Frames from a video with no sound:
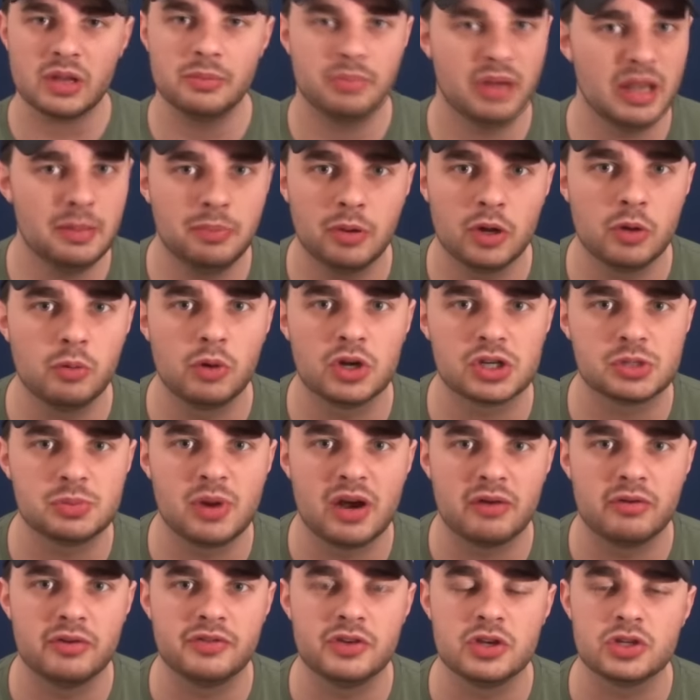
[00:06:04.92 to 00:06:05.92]
People who watch
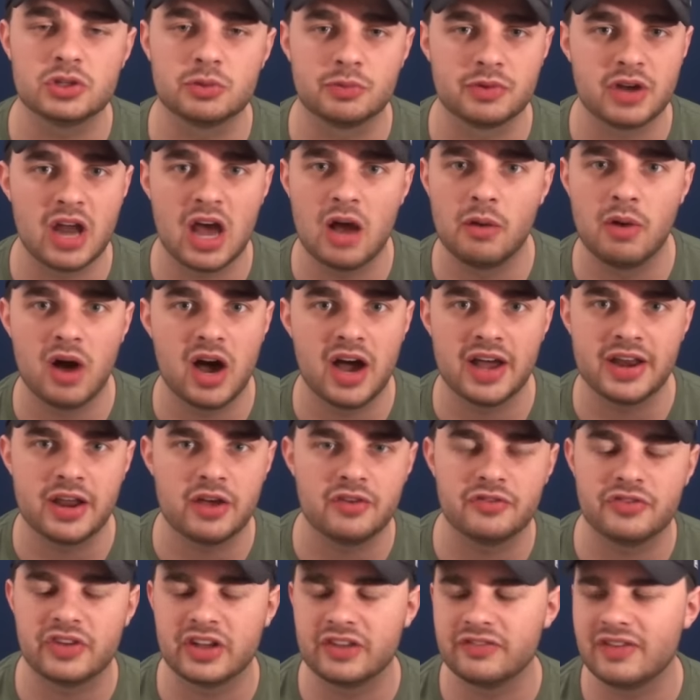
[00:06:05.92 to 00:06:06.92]
my reviews will know I
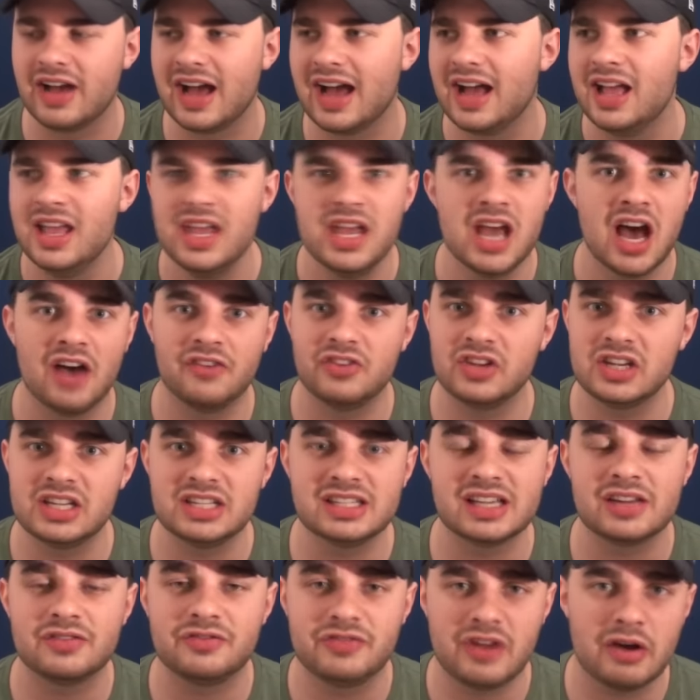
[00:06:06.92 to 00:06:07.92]
don't think that. I think
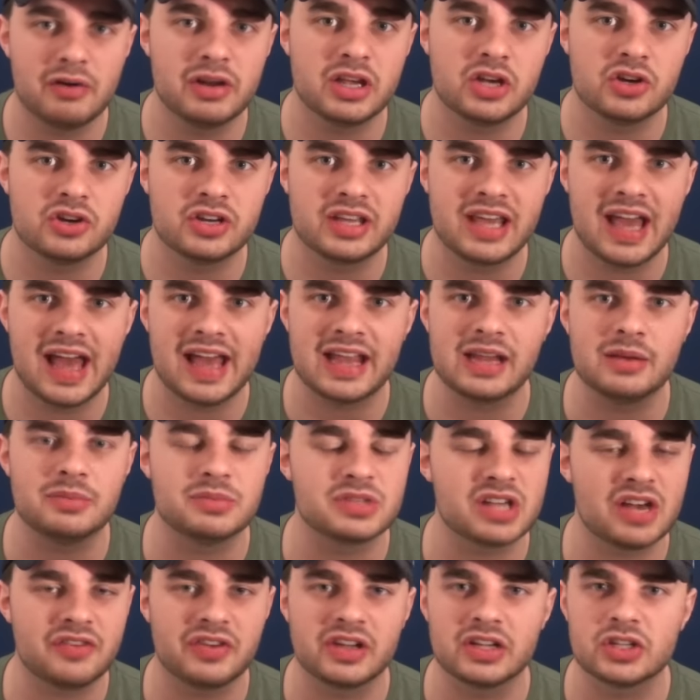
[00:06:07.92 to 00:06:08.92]
he's had very good
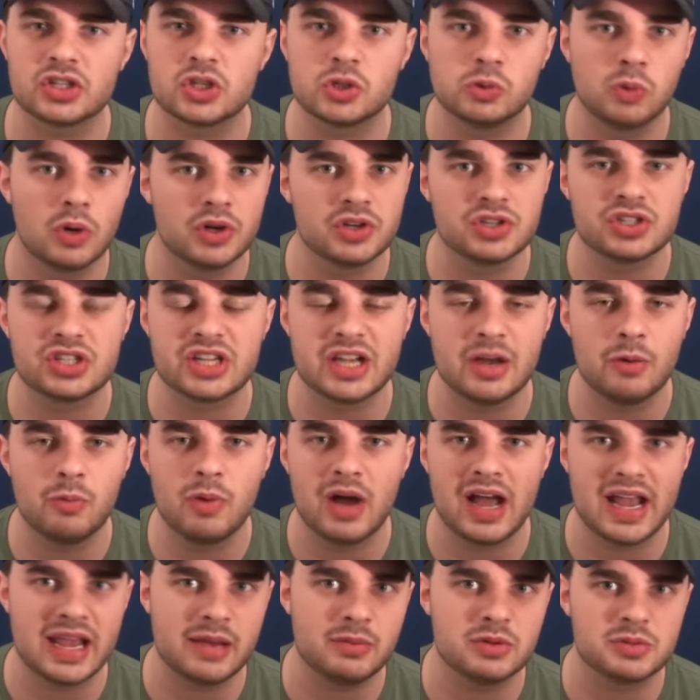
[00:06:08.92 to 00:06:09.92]
games. I think Swansea
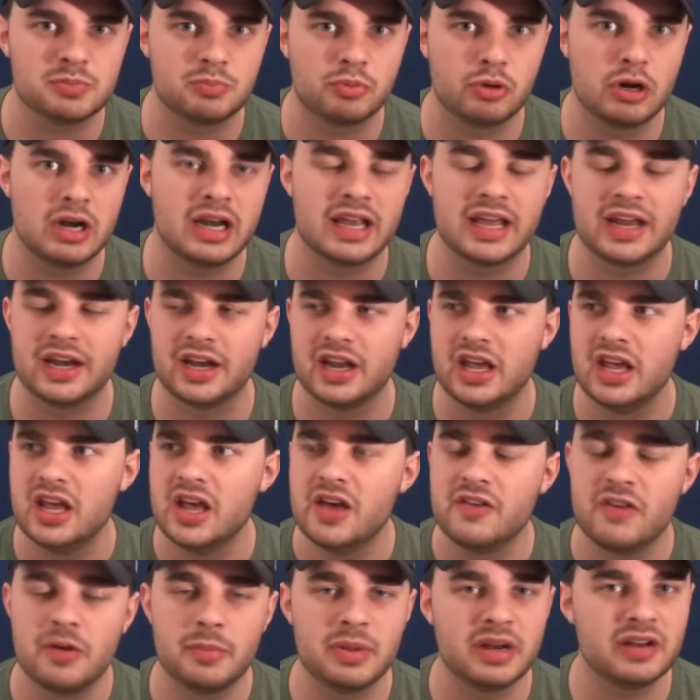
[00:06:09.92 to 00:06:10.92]
away, he was brilliant.
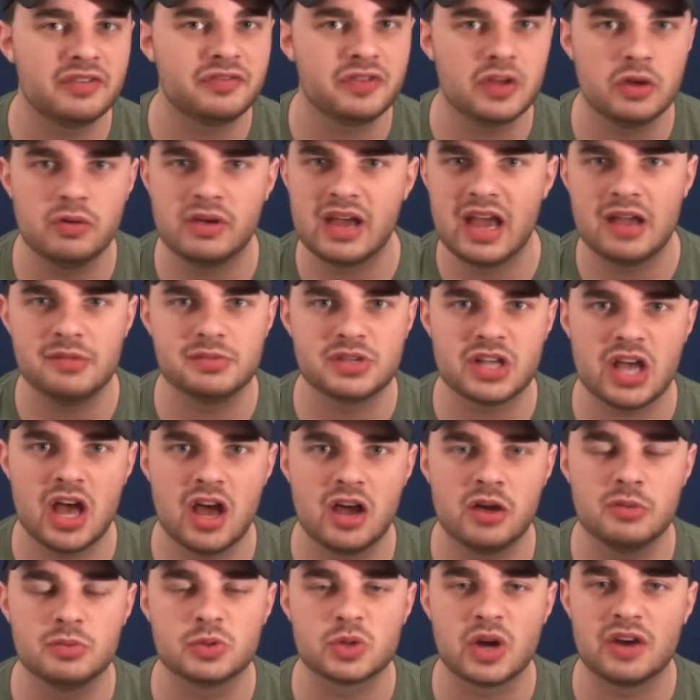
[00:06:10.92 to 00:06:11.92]
There have been a few games at
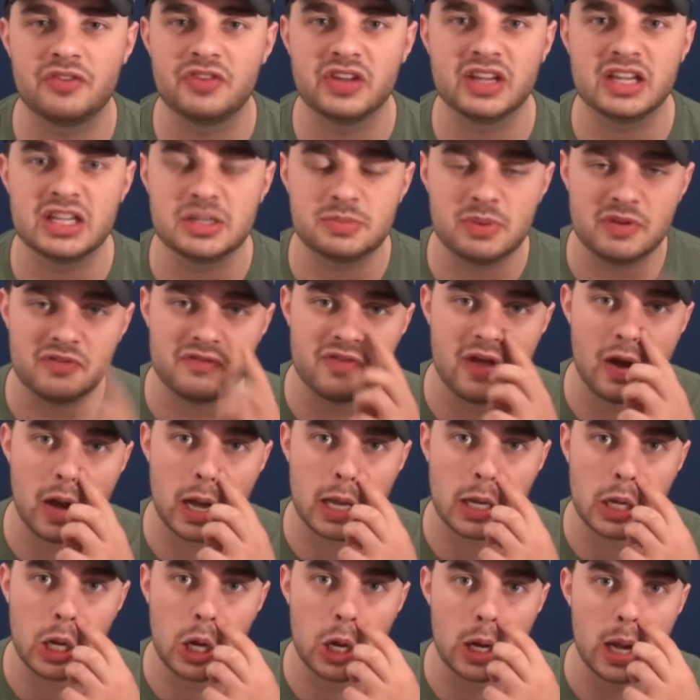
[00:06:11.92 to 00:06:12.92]
home where I think he's been
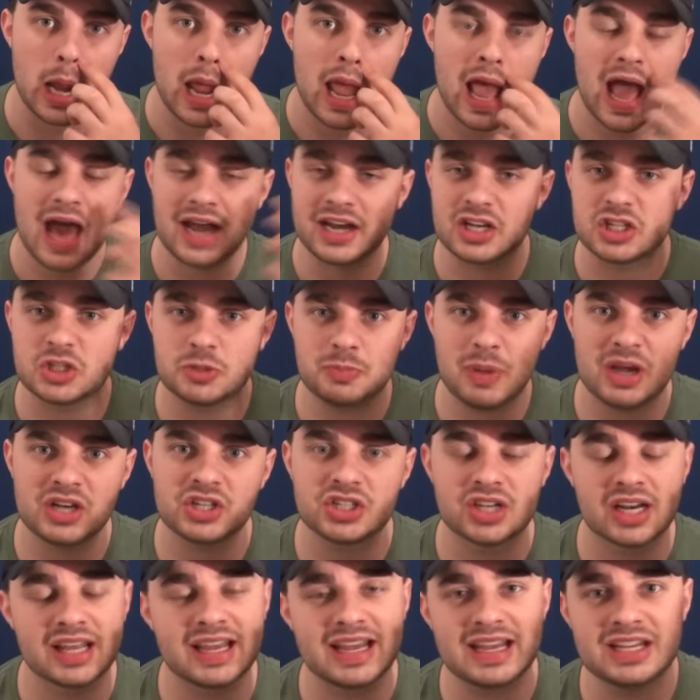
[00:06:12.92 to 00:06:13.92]
very good. And
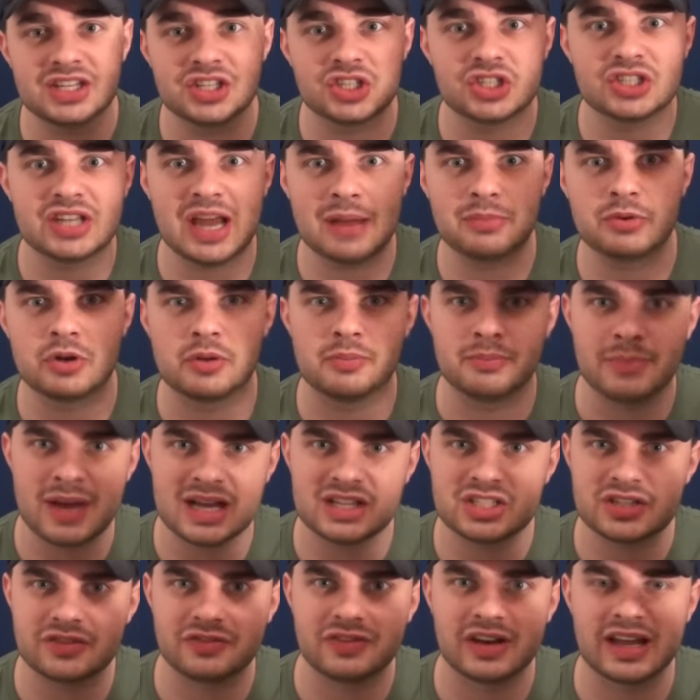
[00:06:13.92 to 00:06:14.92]
especially, he's stepped up
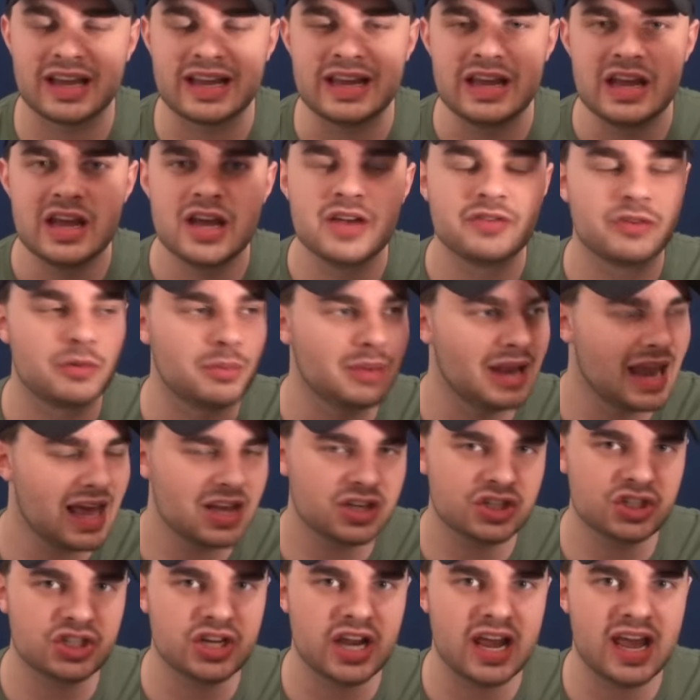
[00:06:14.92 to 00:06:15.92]
massively from
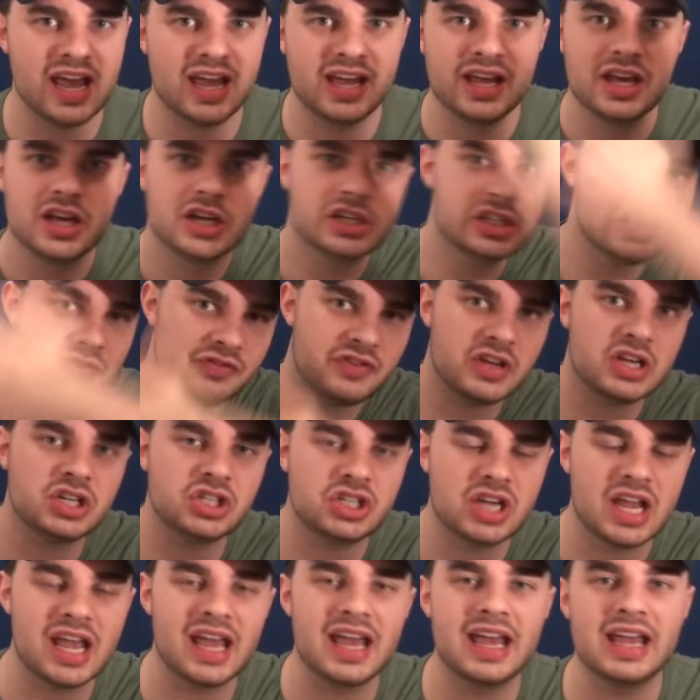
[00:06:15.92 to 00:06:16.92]
last year to
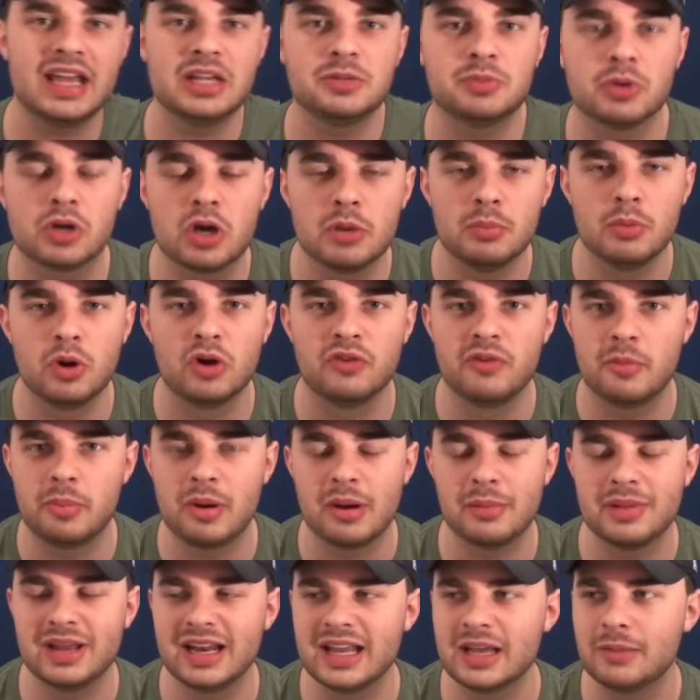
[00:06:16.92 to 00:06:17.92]
this year. He's become more of a
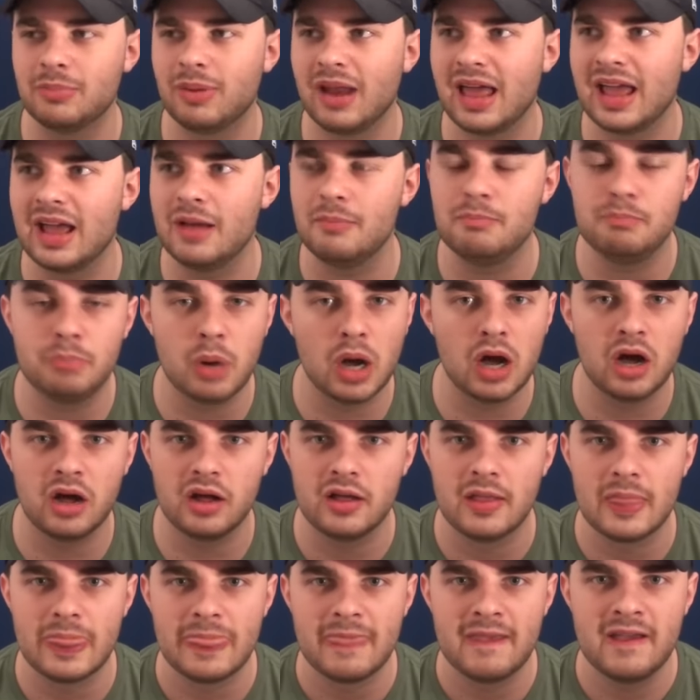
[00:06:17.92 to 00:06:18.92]
Premier League player.
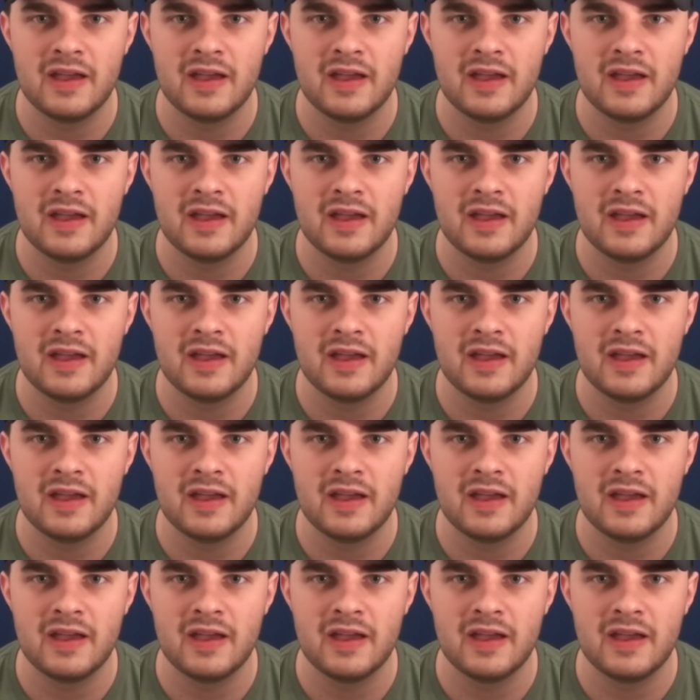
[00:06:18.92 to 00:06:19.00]
But